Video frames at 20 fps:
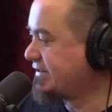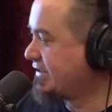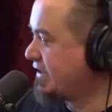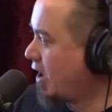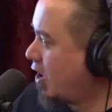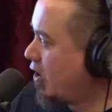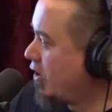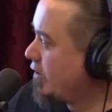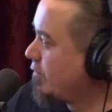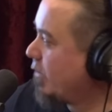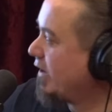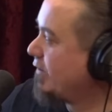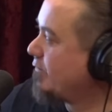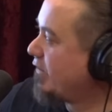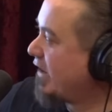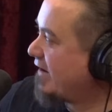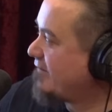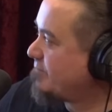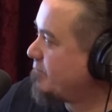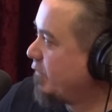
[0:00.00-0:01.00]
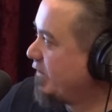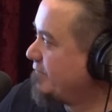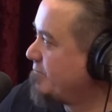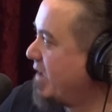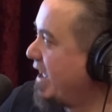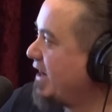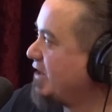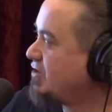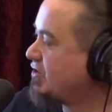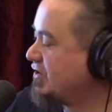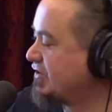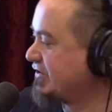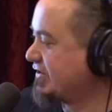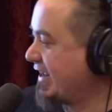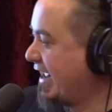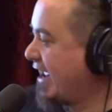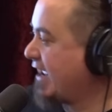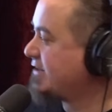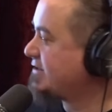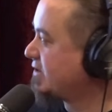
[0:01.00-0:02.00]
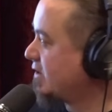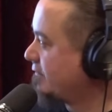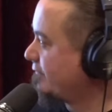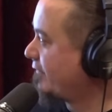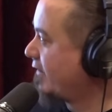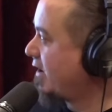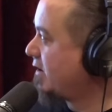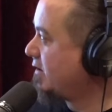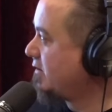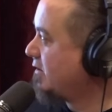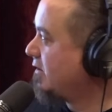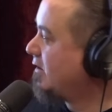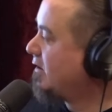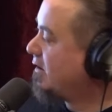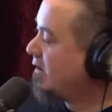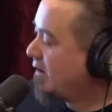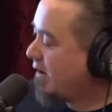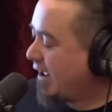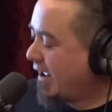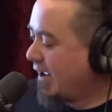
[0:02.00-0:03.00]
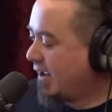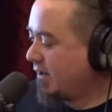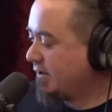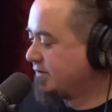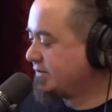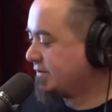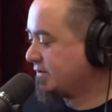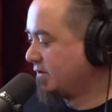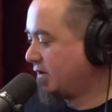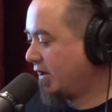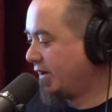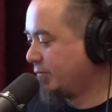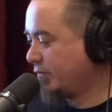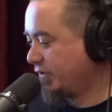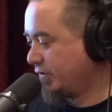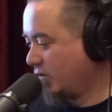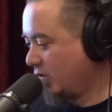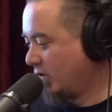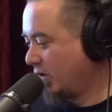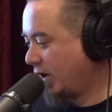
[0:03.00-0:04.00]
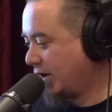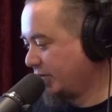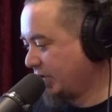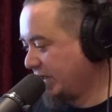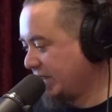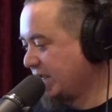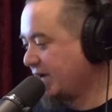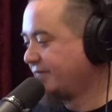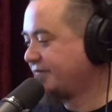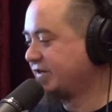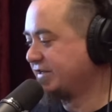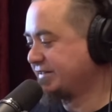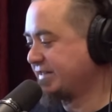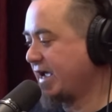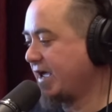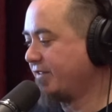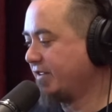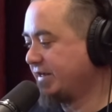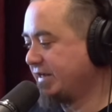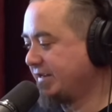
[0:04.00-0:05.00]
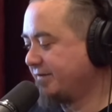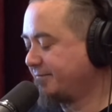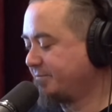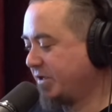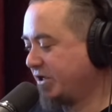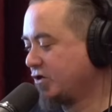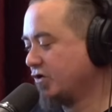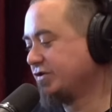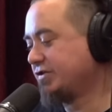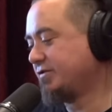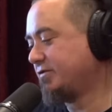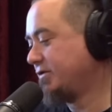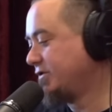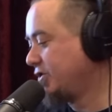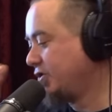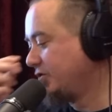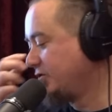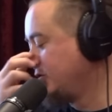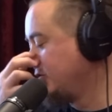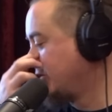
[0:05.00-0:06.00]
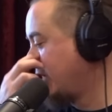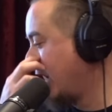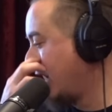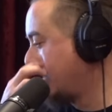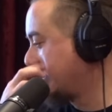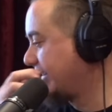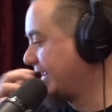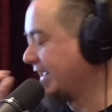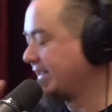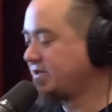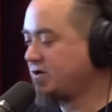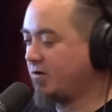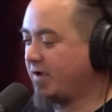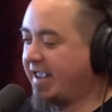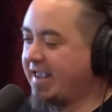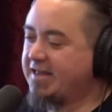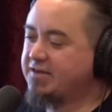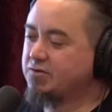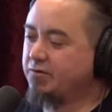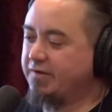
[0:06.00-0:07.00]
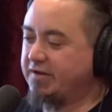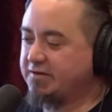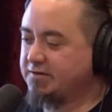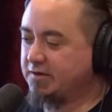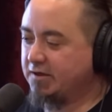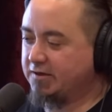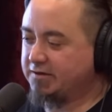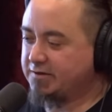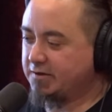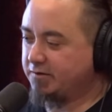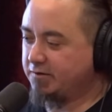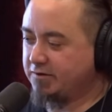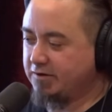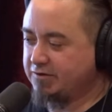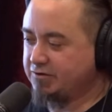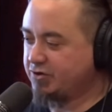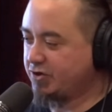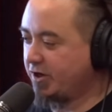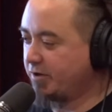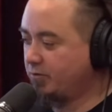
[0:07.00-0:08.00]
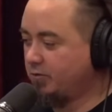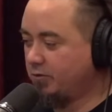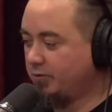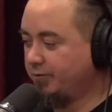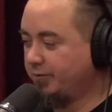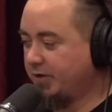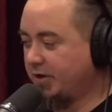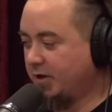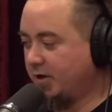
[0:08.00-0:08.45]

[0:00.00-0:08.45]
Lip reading: the only one we've managed to scan so far. And I would love to say that because you can't get your hands on these things. That in general,